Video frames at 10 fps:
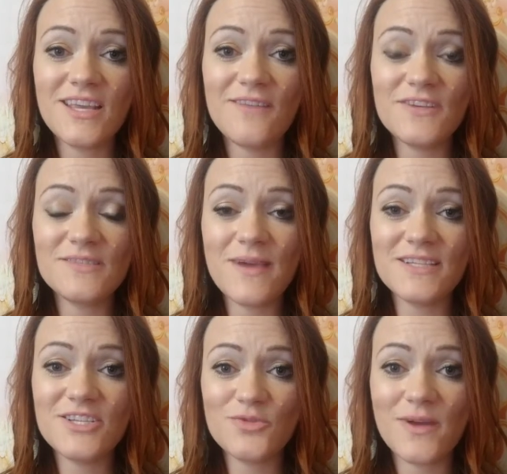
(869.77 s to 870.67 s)
if this
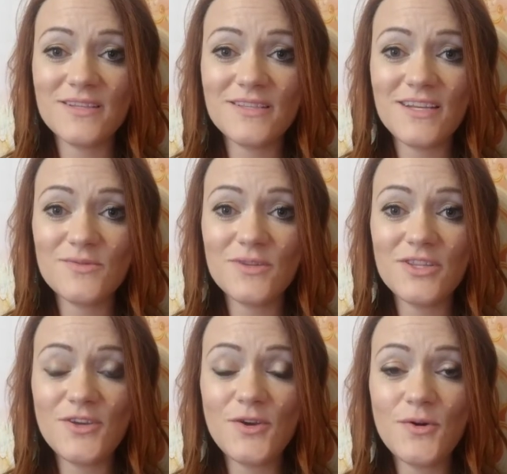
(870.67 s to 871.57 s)
message resonates
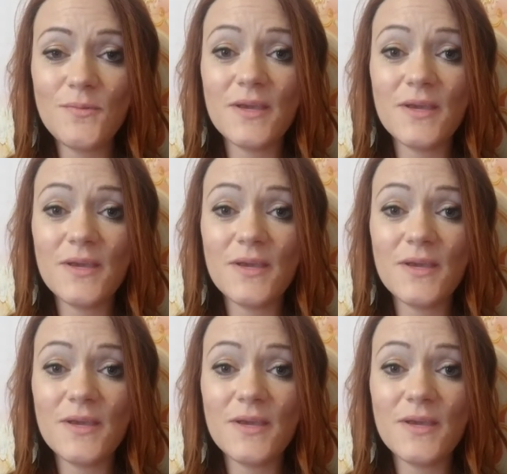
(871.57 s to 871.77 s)
with you,